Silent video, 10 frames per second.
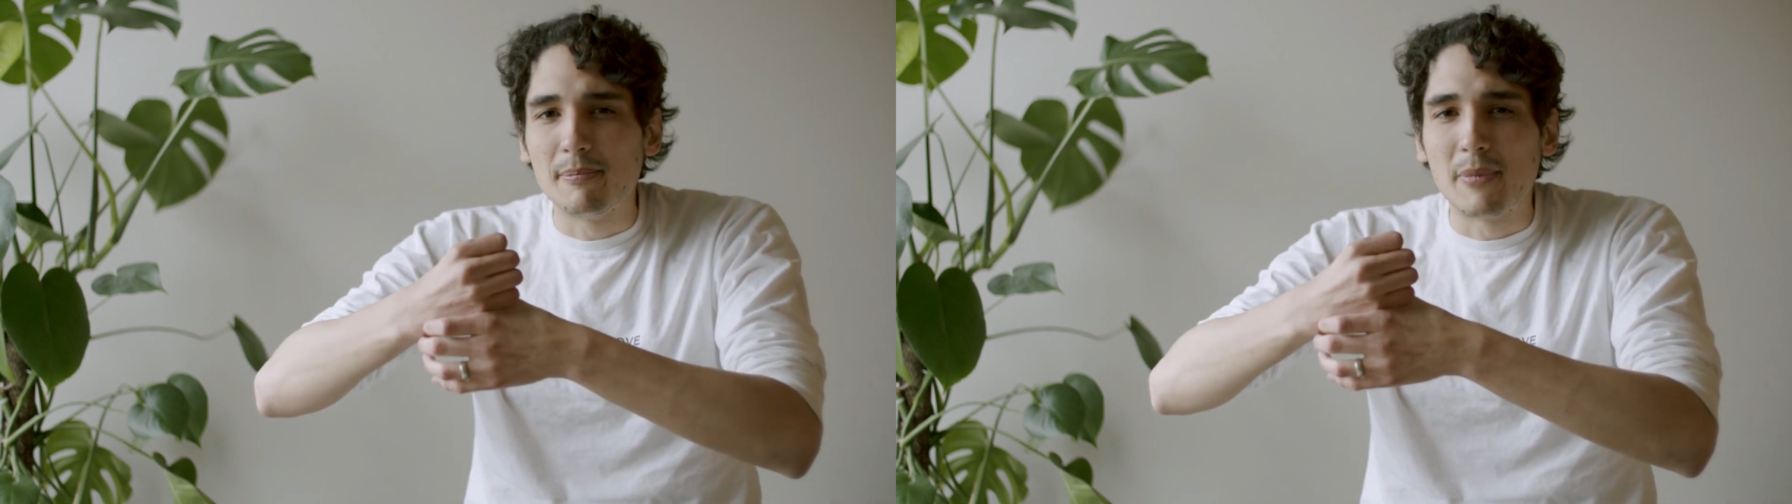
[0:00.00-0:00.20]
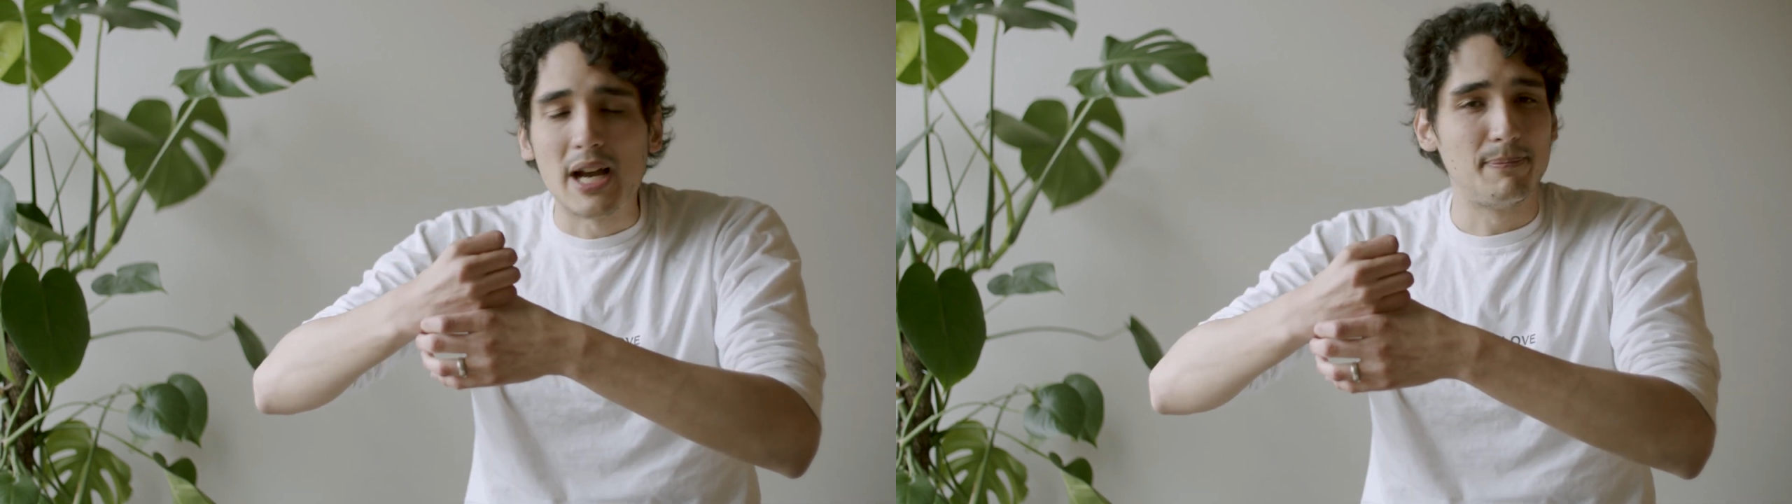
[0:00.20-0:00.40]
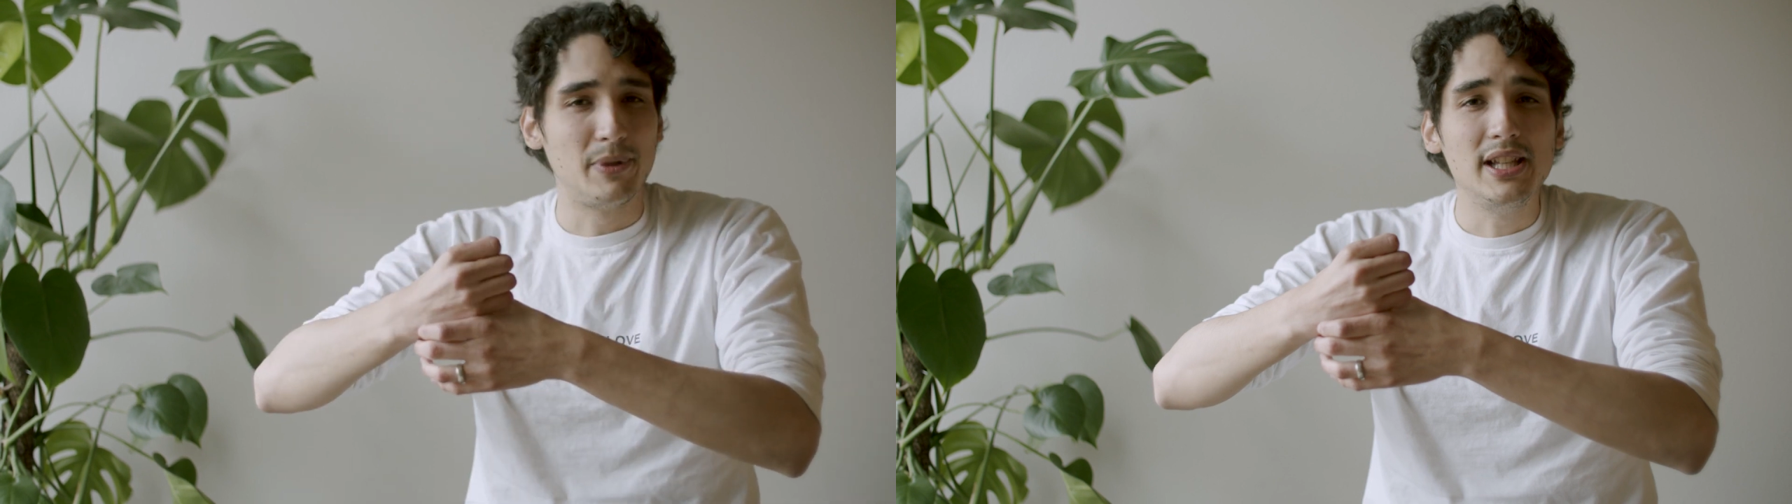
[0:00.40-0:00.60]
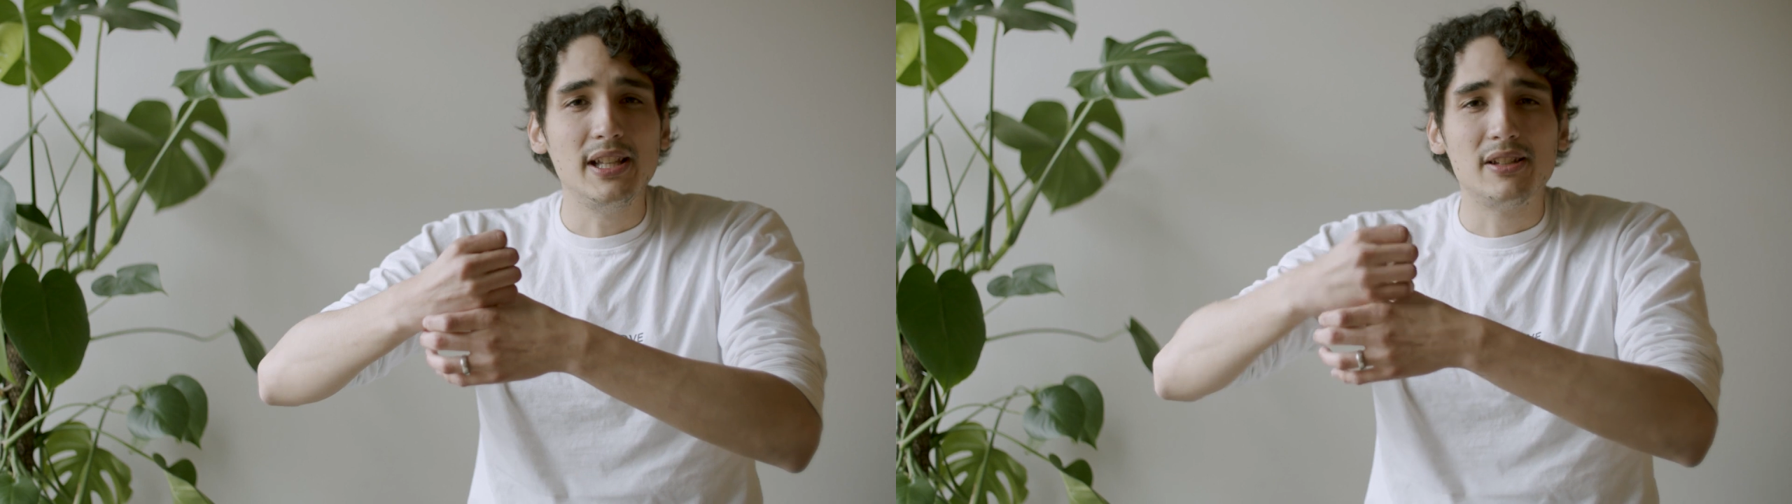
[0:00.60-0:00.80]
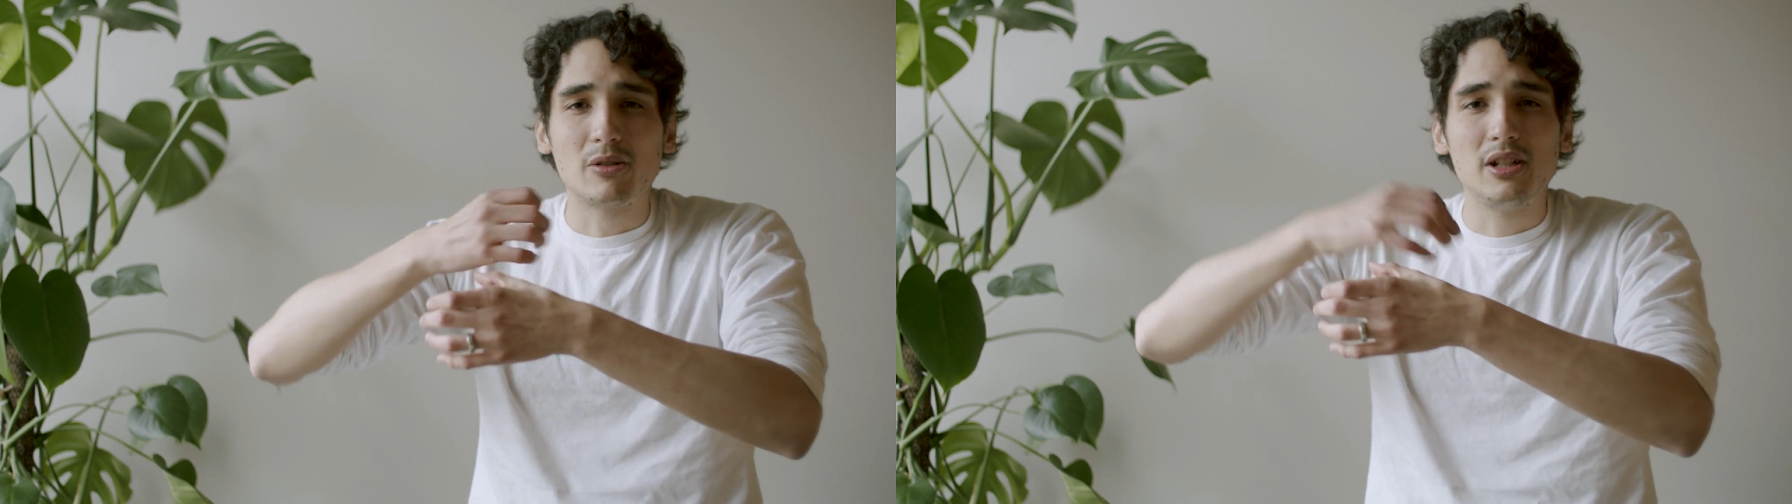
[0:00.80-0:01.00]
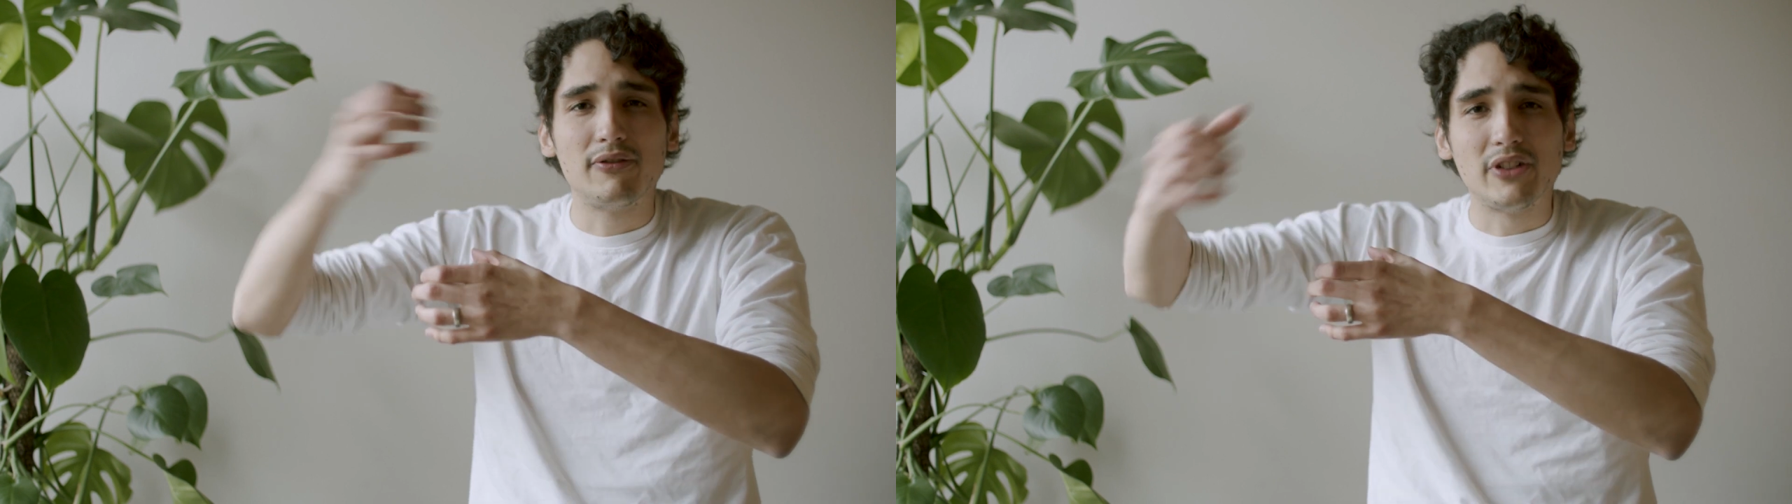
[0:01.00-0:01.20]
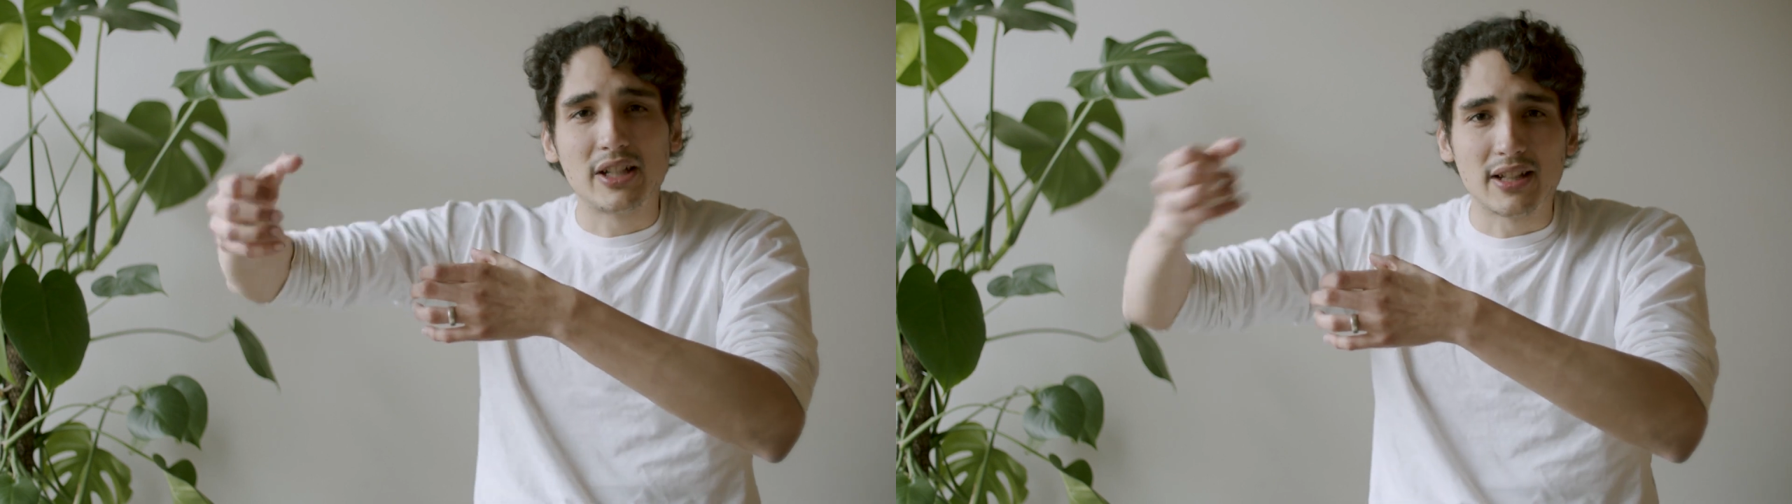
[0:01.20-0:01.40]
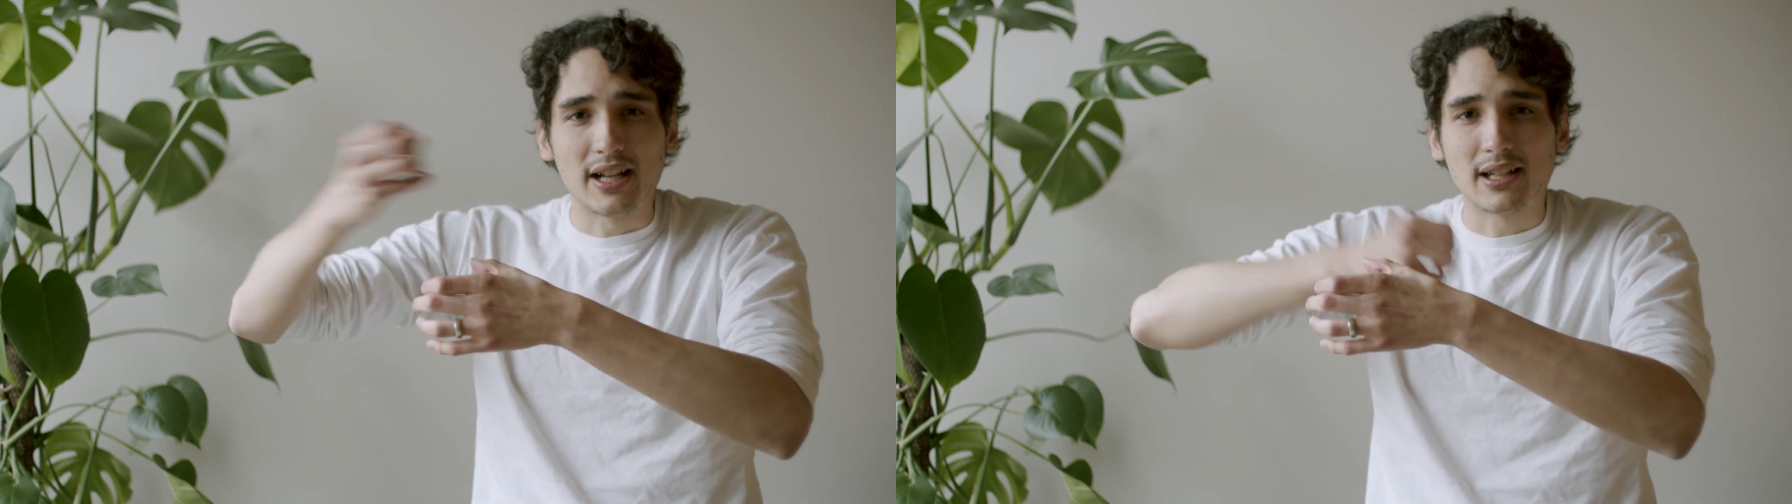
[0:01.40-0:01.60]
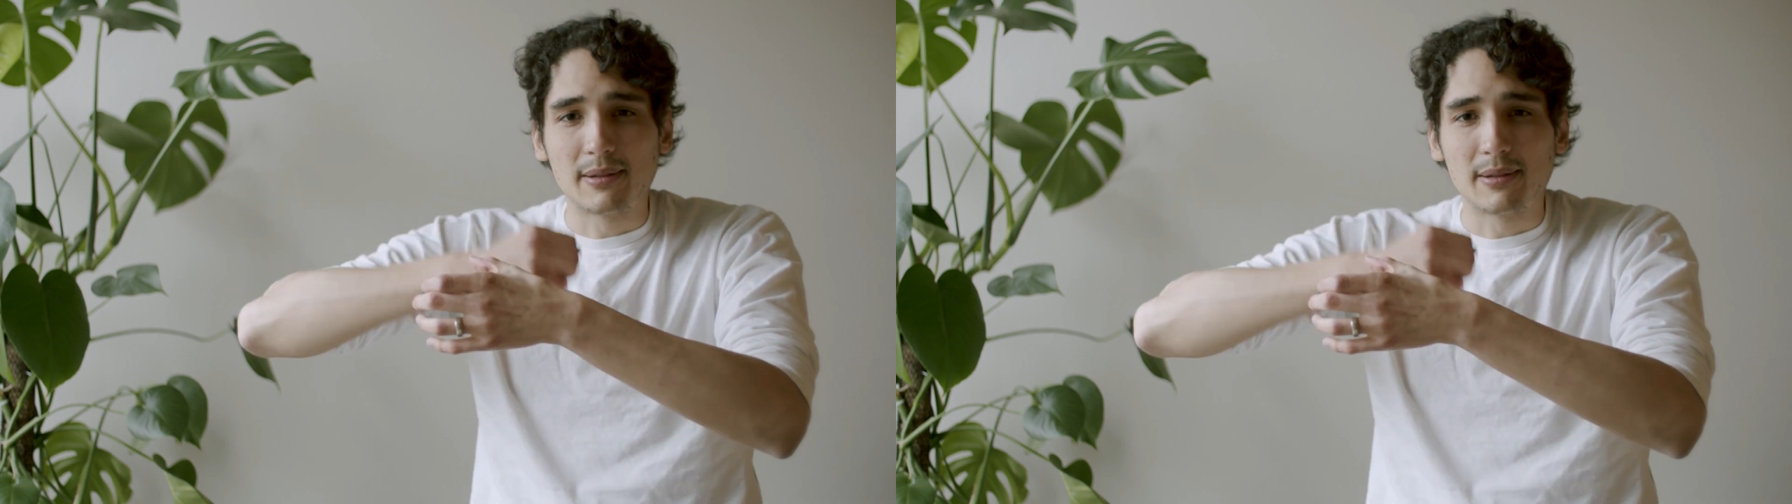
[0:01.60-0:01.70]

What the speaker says: my peace, or anything that I